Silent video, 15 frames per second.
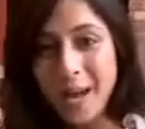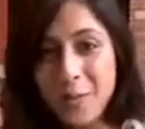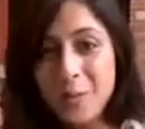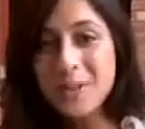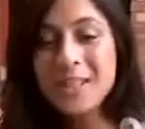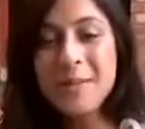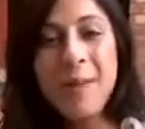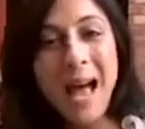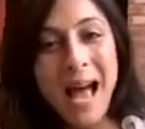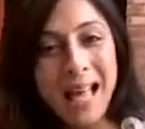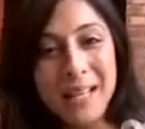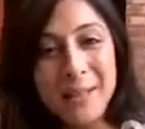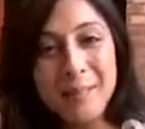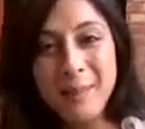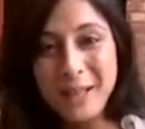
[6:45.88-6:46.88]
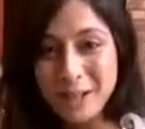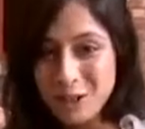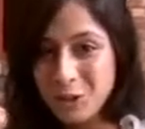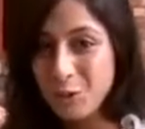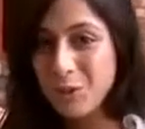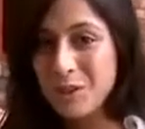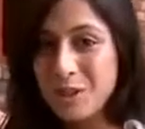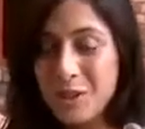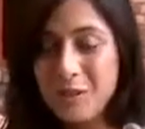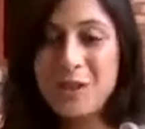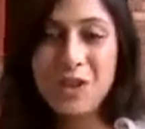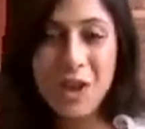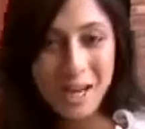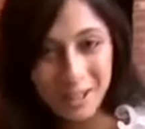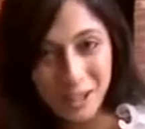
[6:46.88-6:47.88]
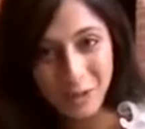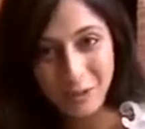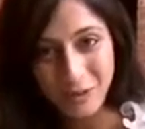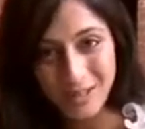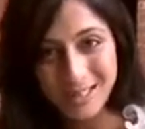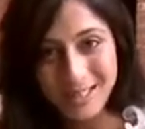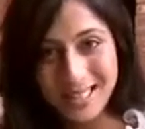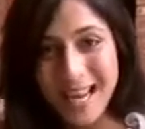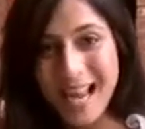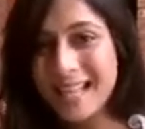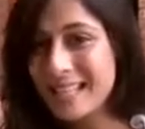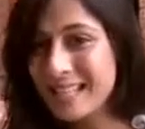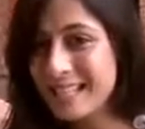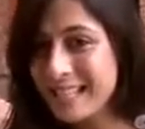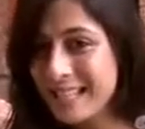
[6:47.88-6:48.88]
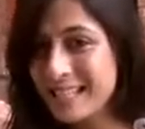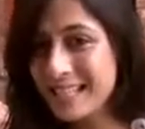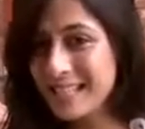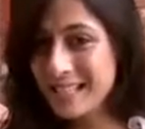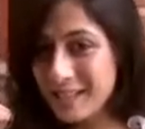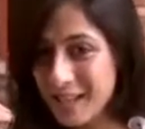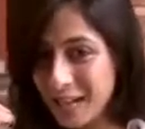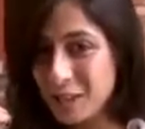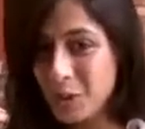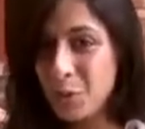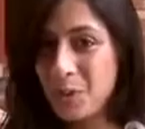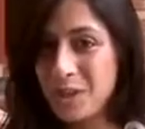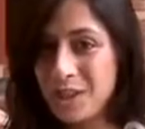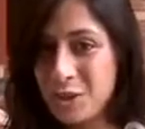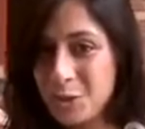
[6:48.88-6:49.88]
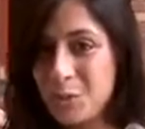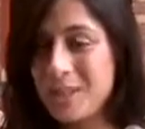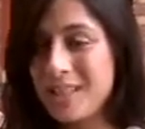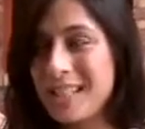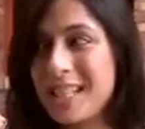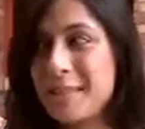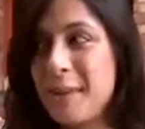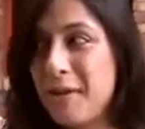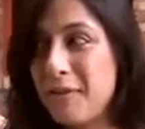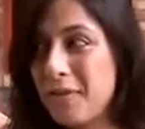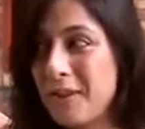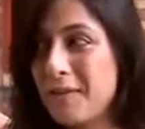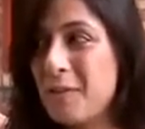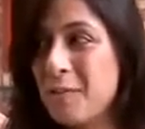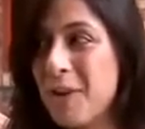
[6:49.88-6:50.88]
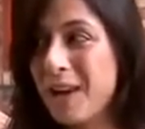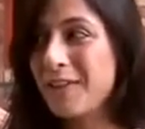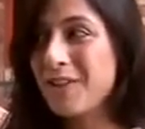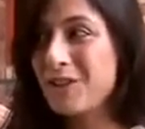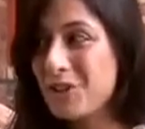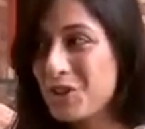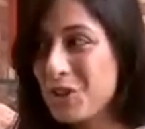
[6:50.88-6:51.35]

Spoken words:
I am with some hand-picked students of the Sharda University, and since interacting with the students is my favorite part of the